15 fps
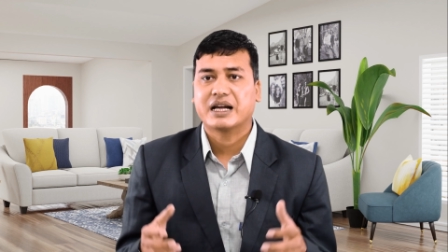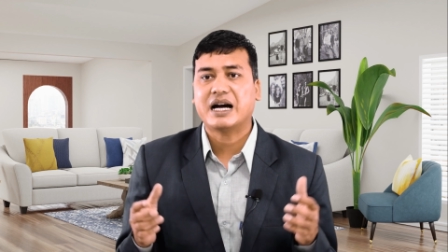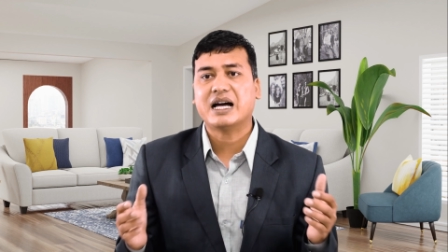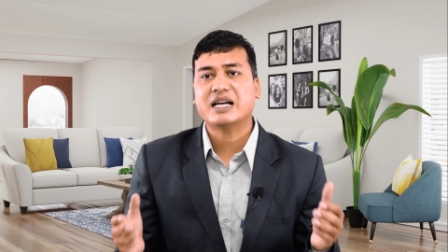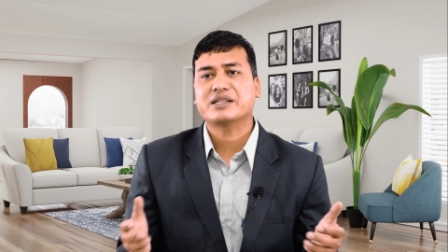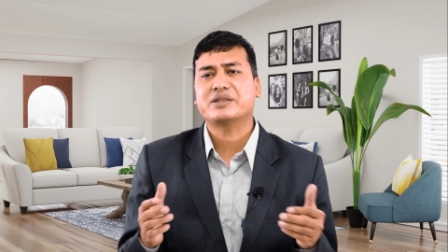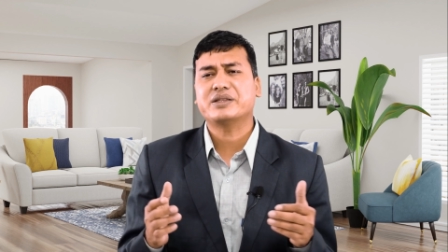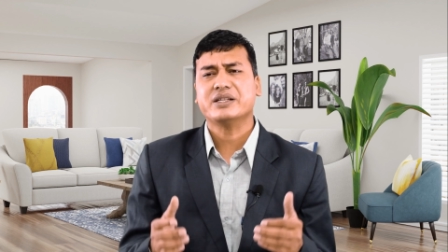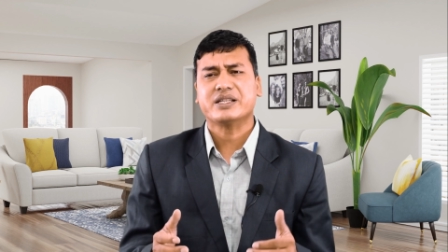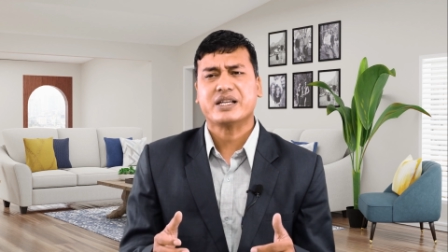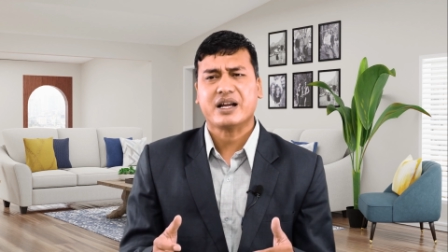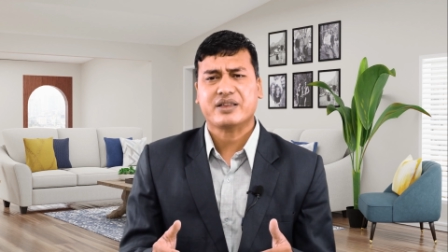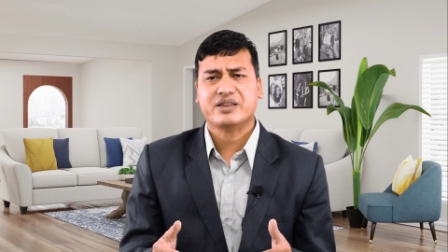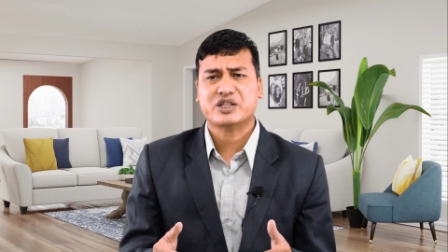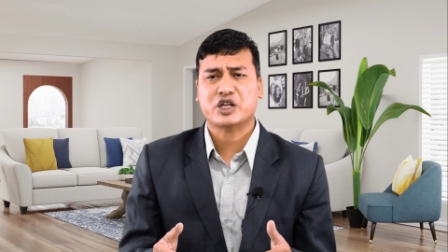Guys, these
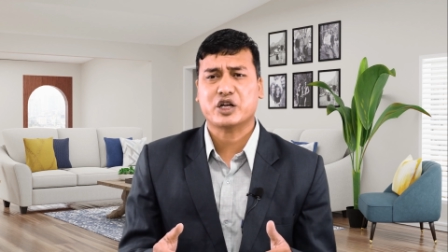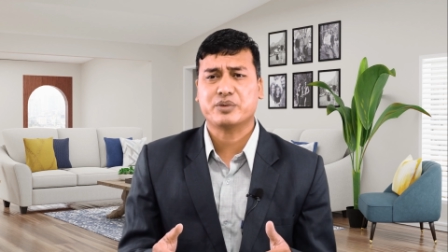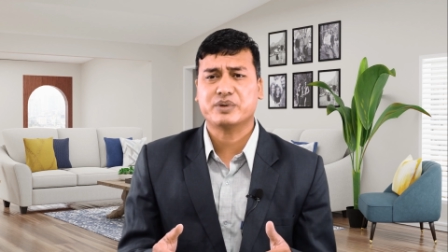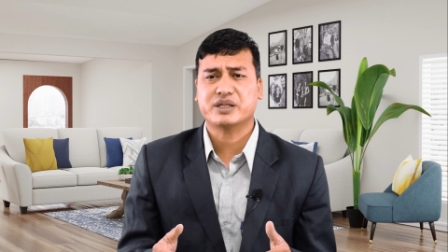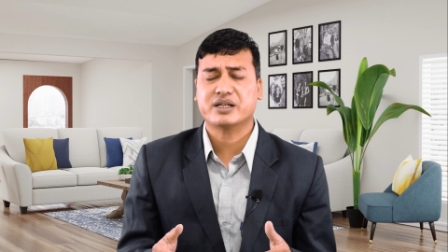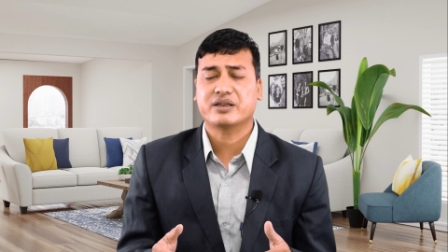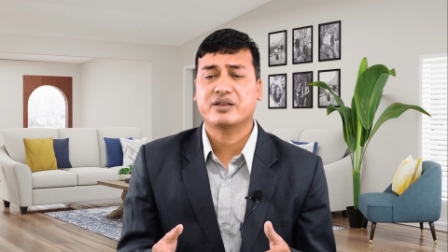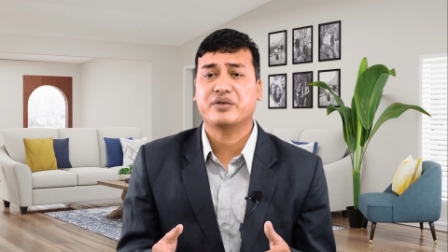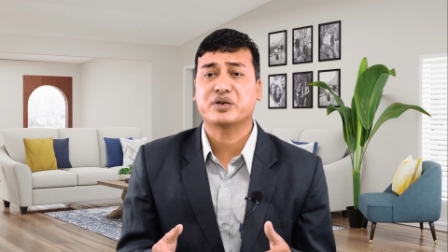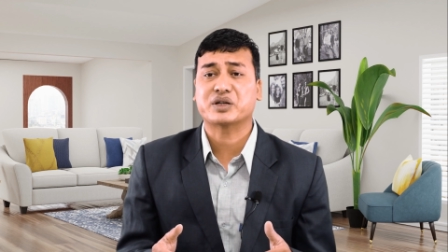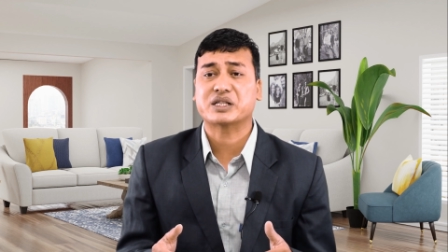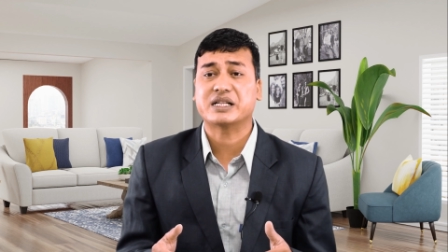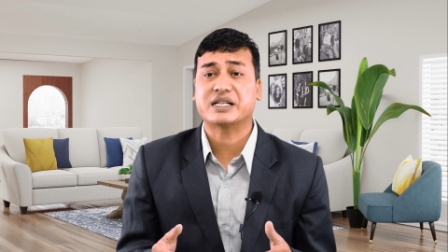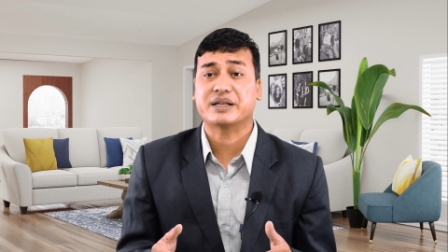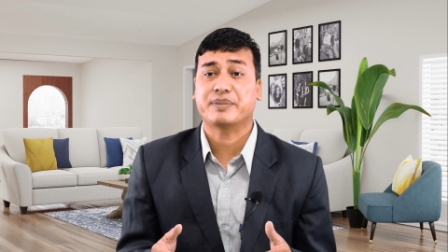are the services the
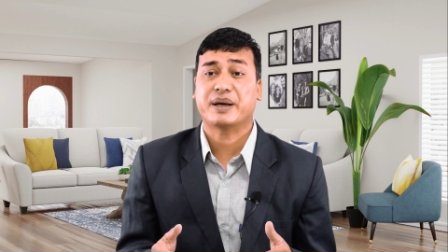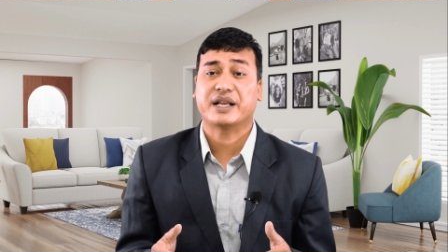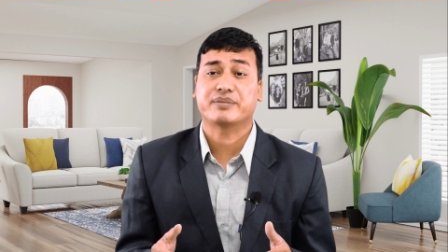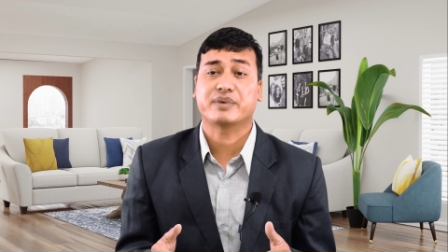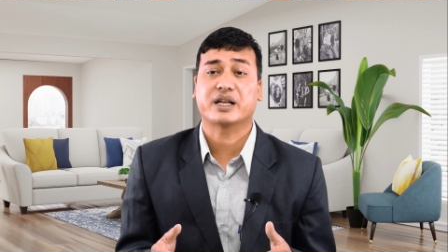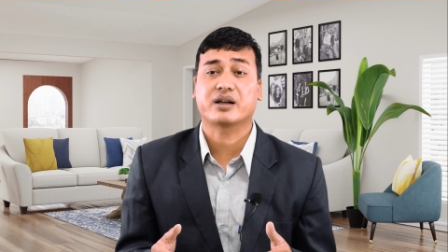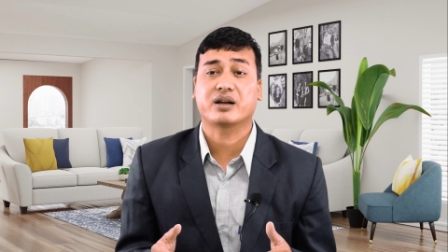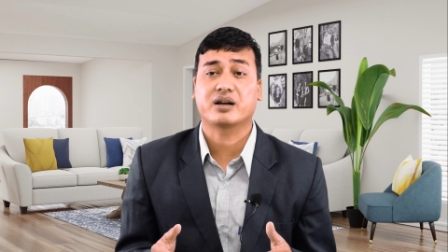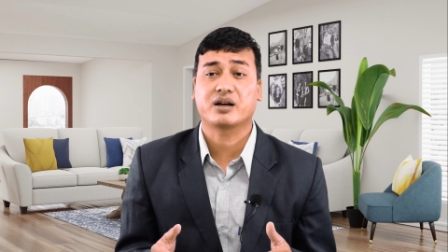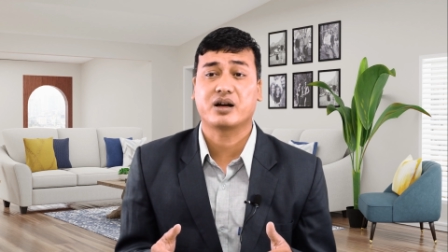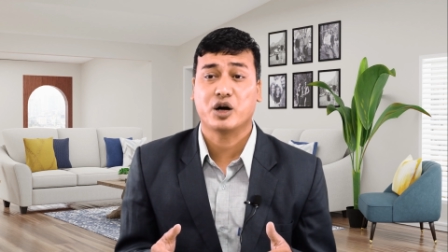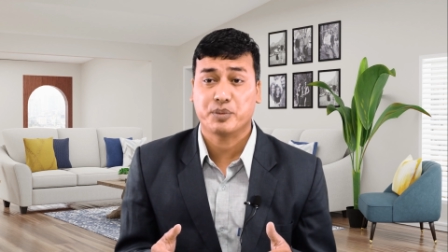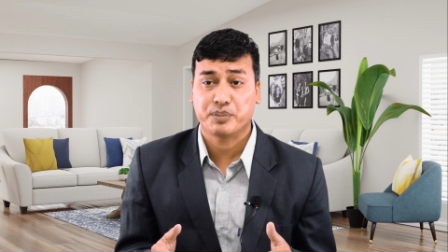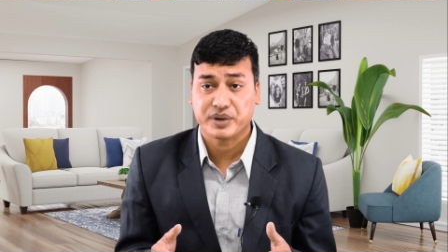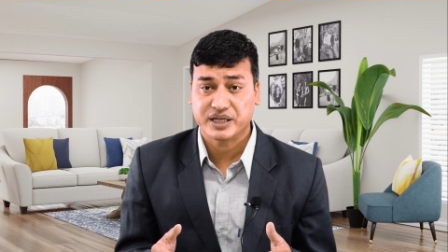facility management
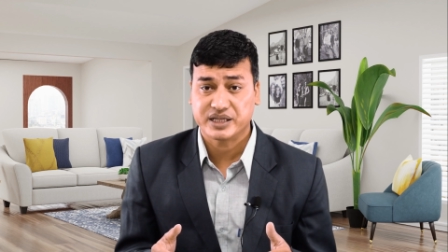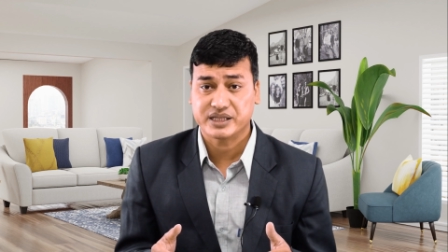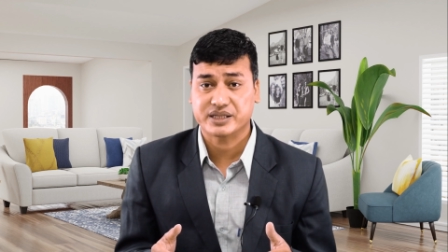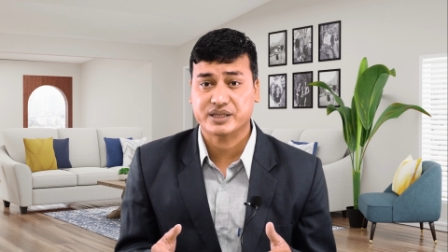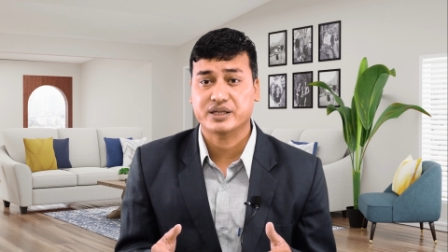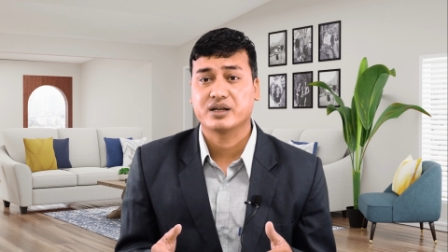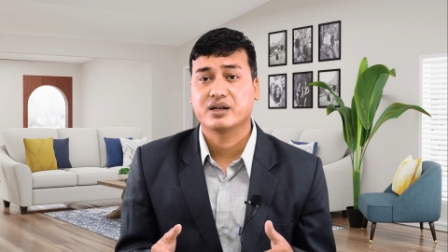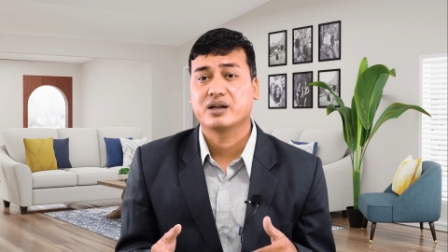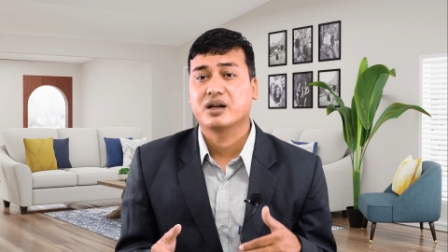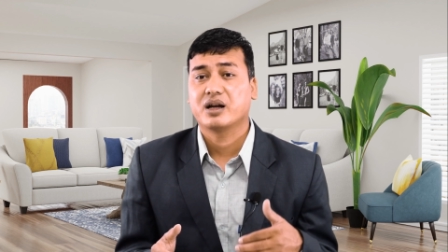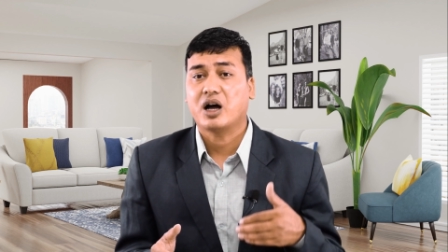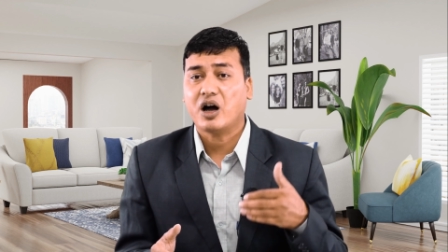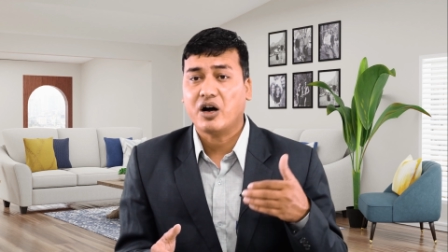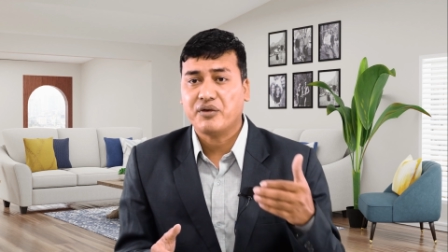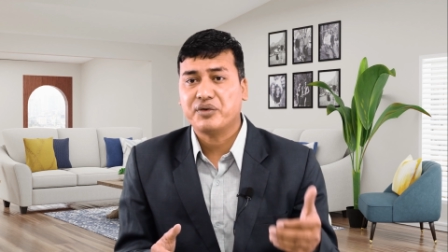companies
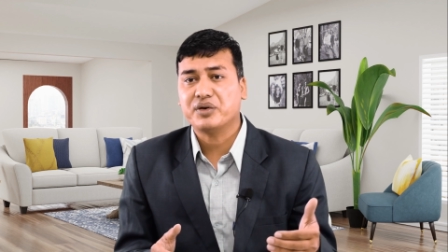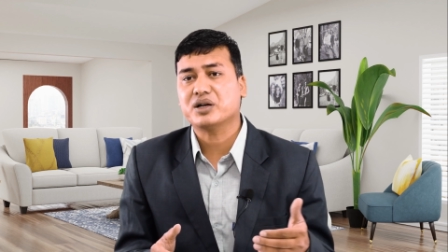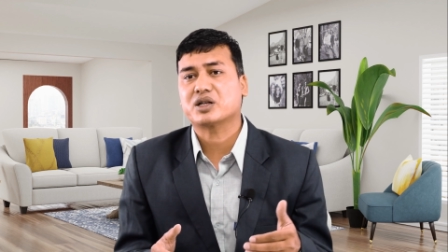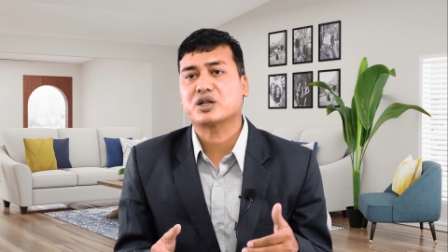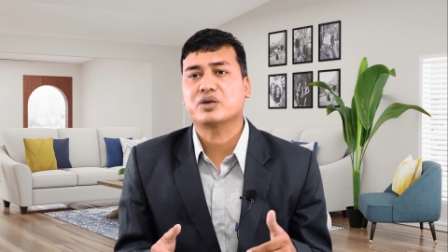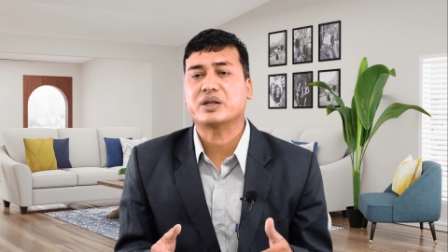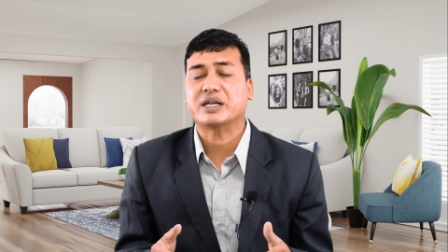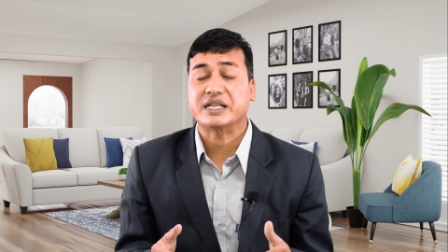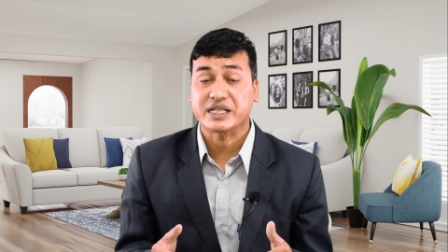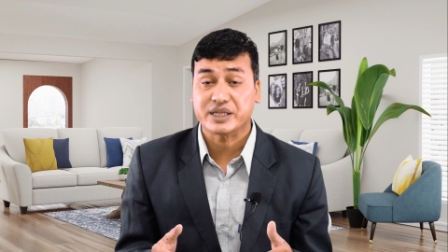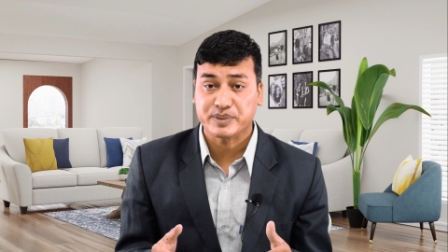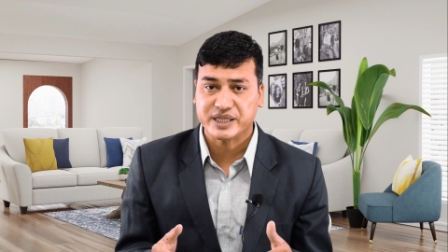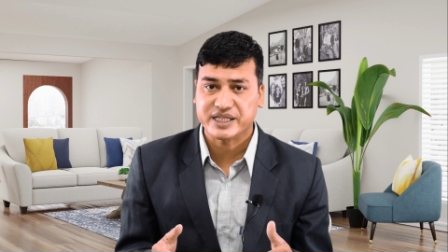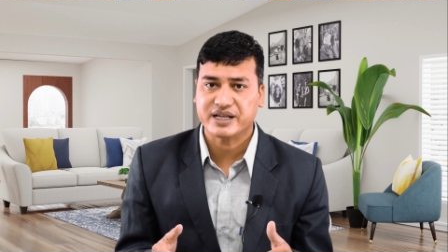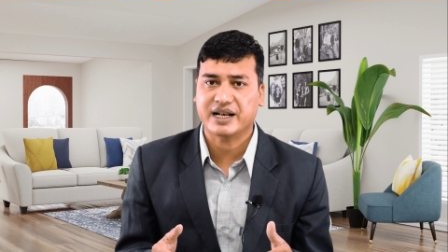offer to the
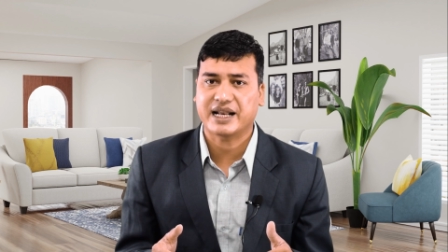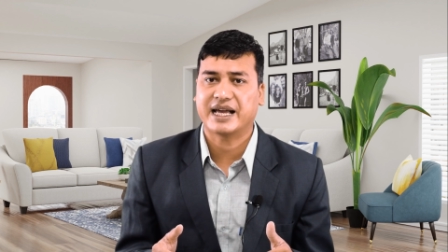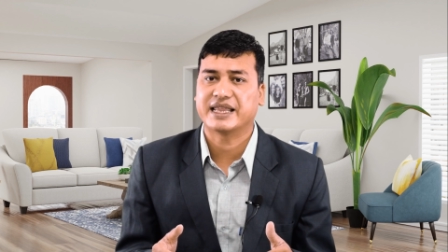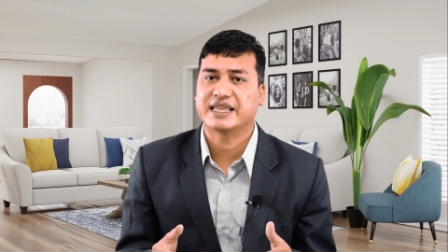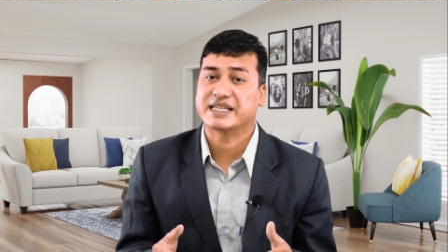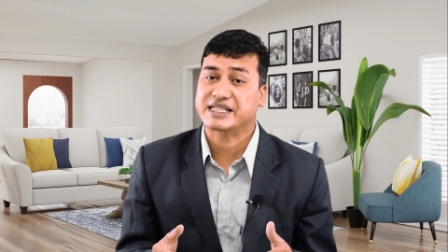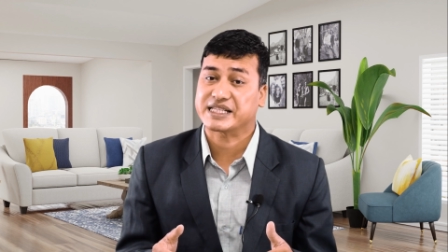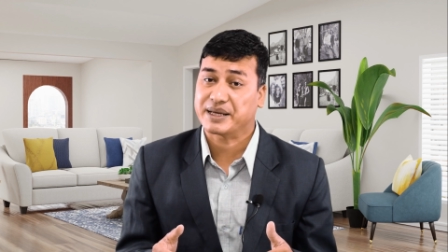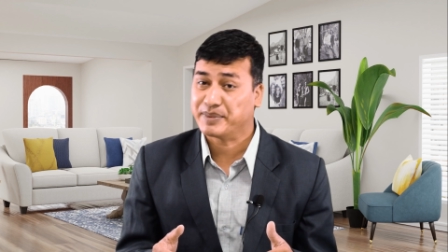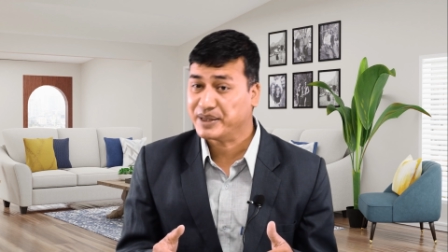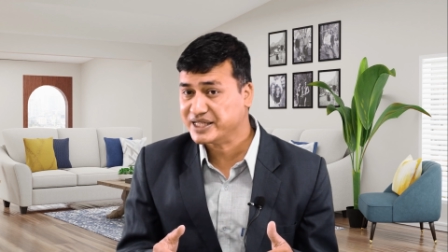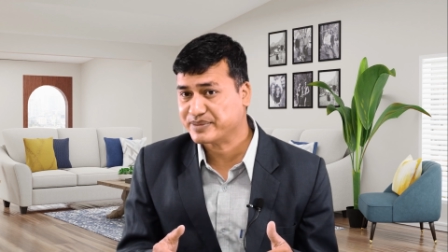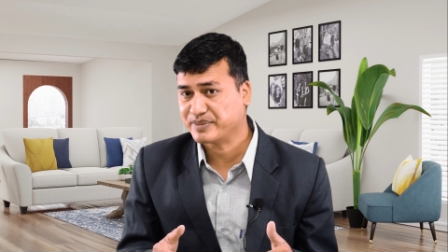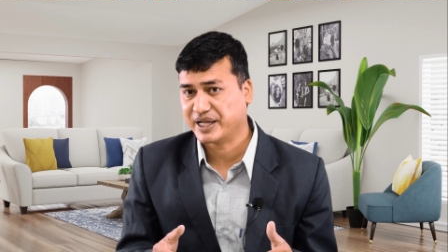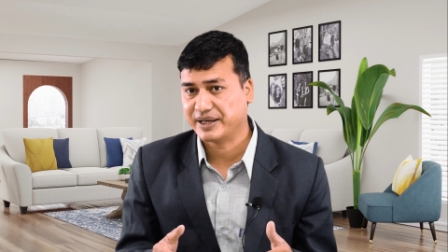individual and the
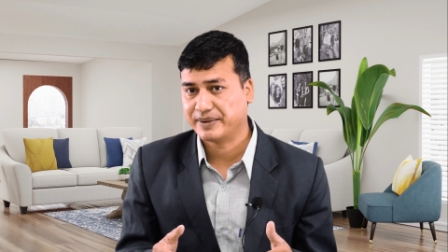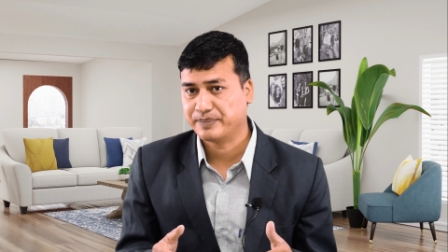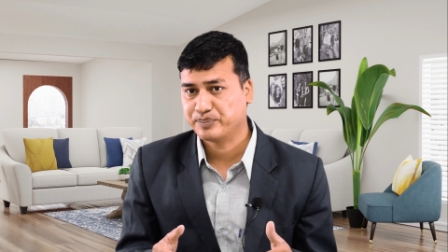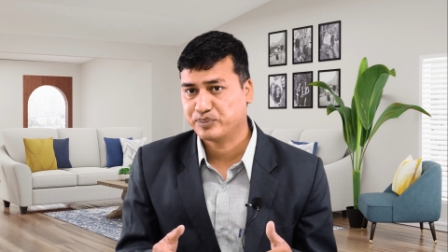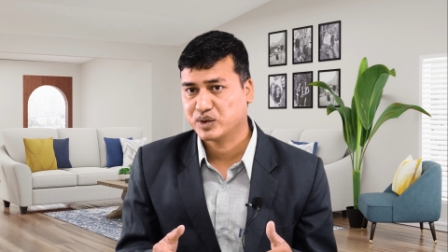establishment.